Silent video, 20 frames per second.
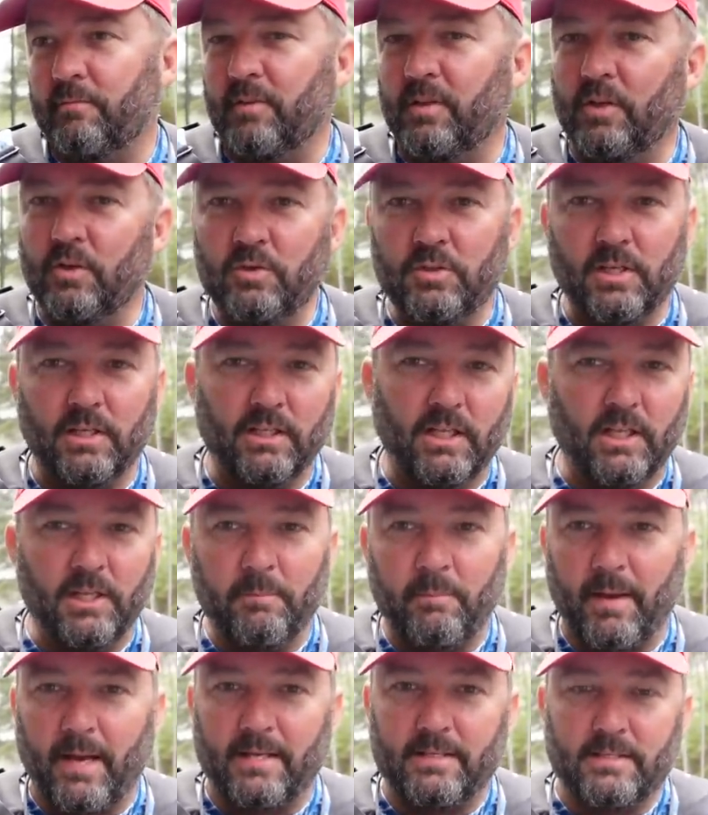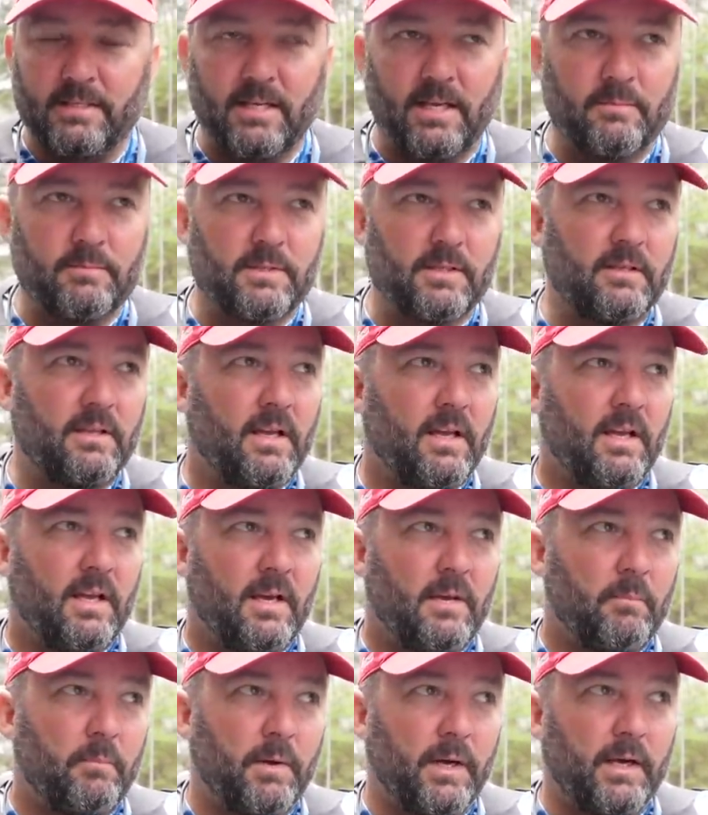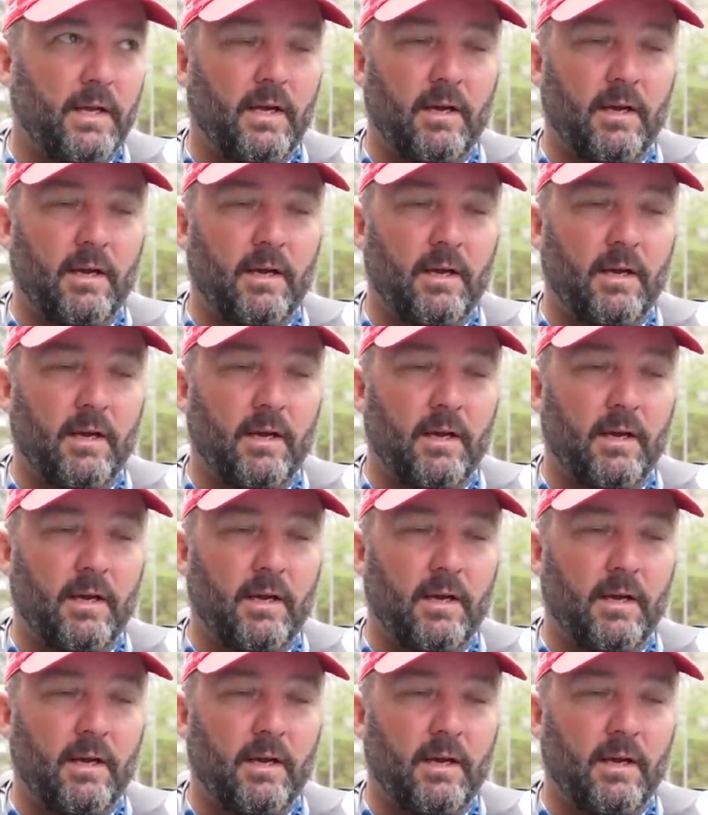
Usually lily pad stems and but,